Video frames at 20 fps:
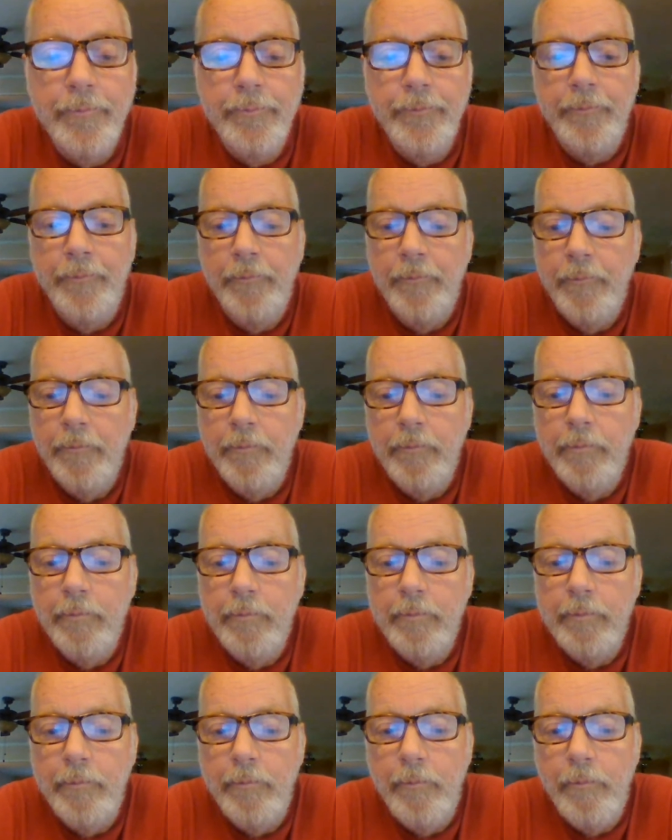
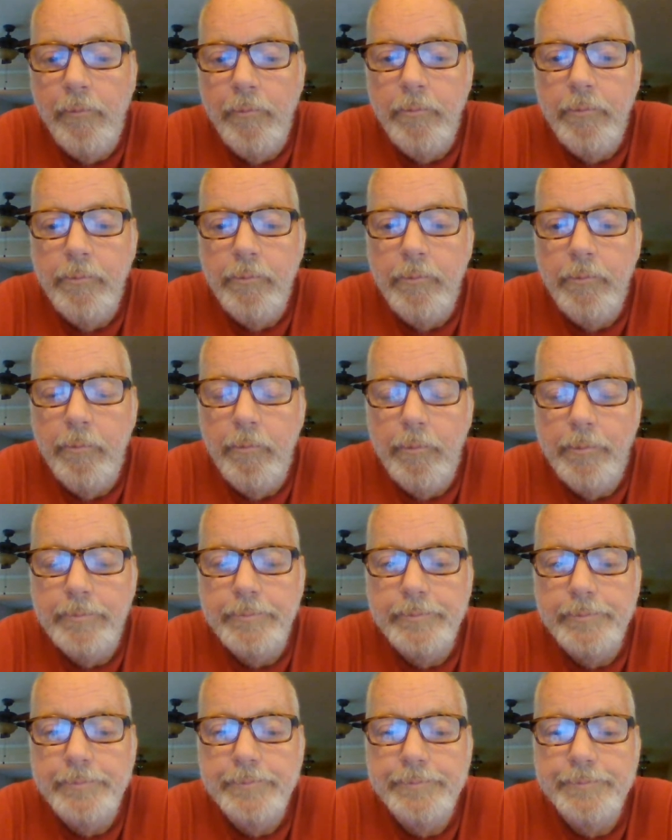
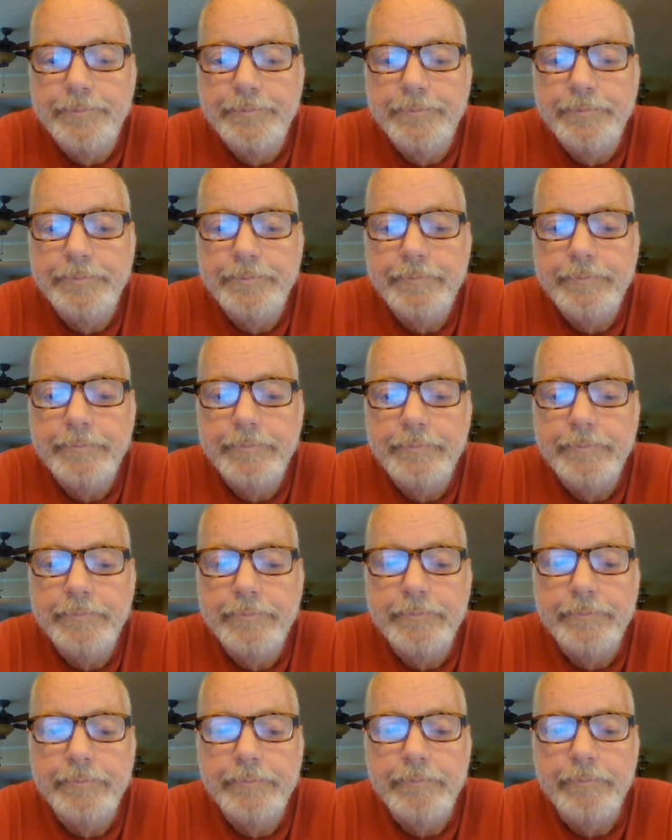
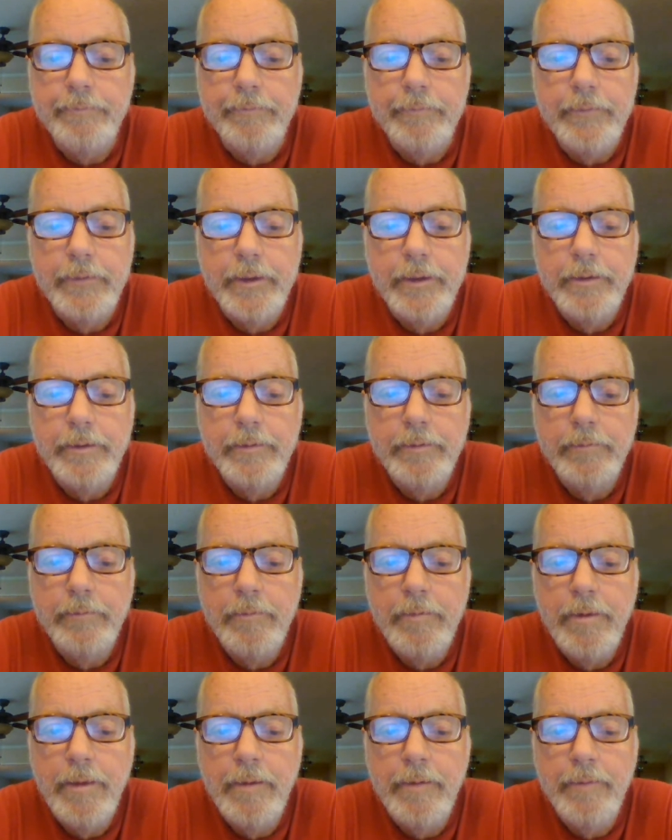
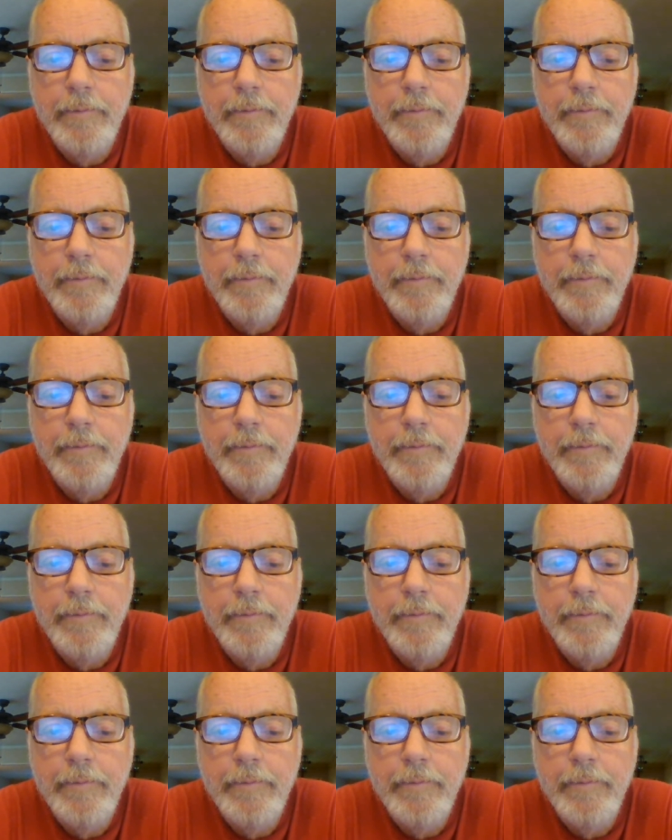Nothing is said.